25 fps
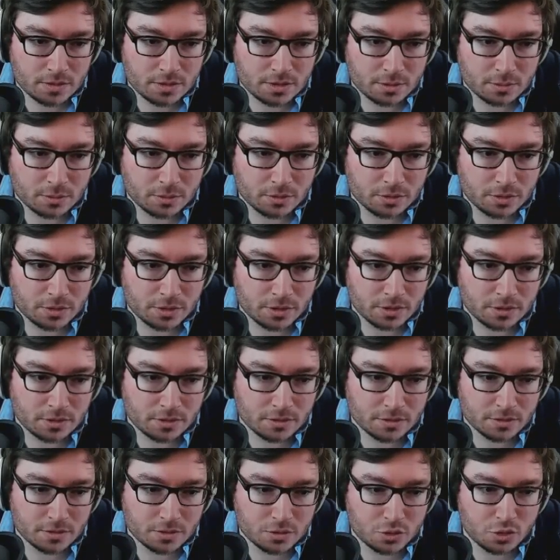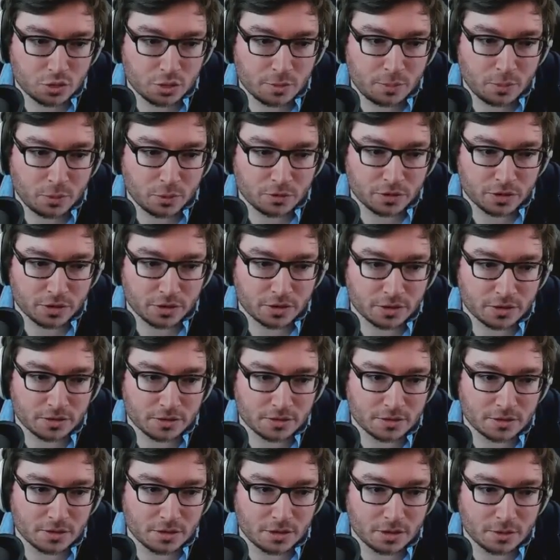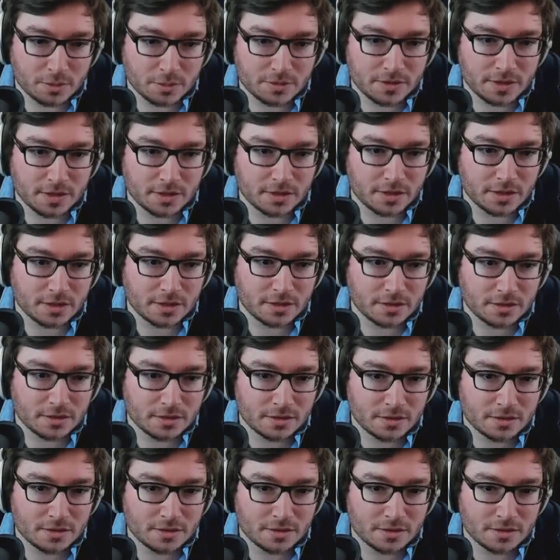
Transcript: Double root. Triple root. Alright, we'll take that.